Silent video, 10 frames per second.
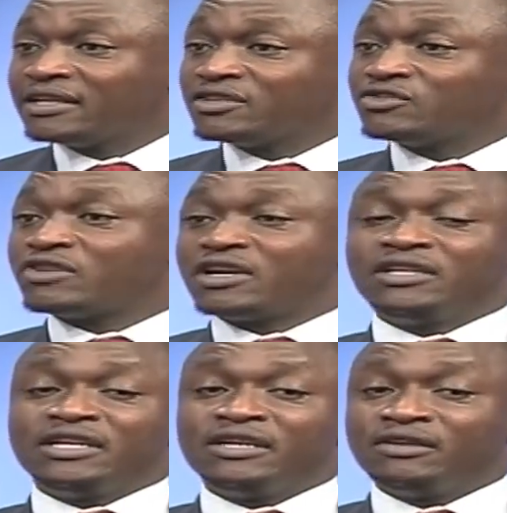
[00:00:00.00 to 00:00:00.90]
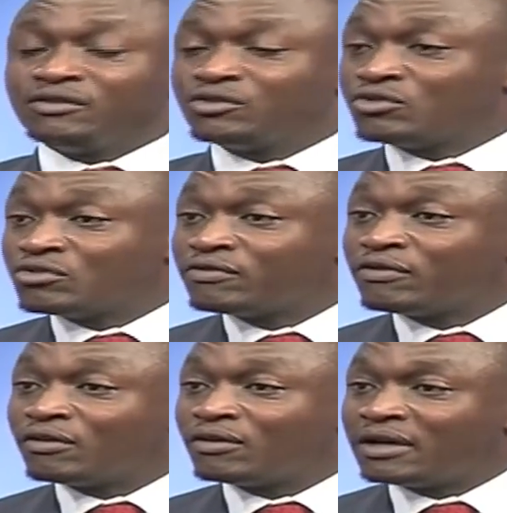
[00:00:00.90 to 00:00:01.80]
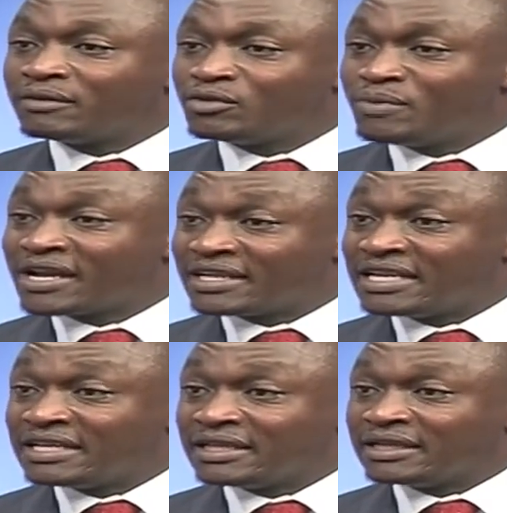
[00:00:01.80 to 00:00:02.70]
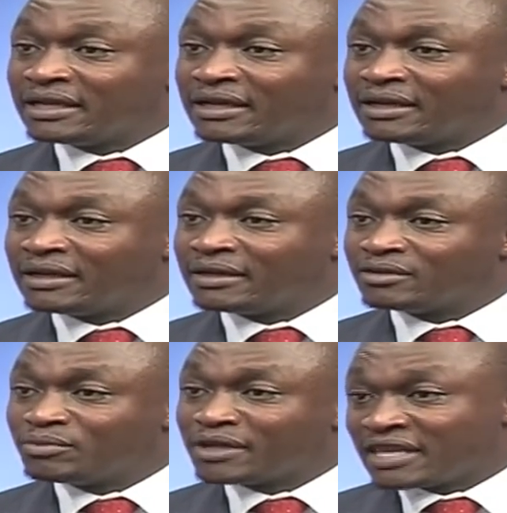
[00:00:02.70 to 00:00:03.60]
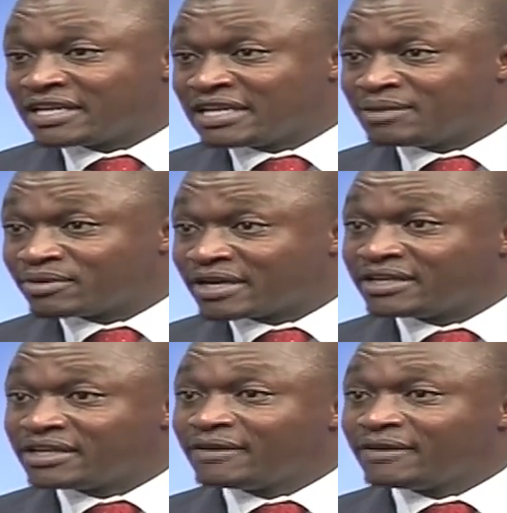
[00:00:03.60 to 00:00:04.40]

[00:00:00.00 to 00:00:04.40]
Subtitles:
struggling to make their daily bread,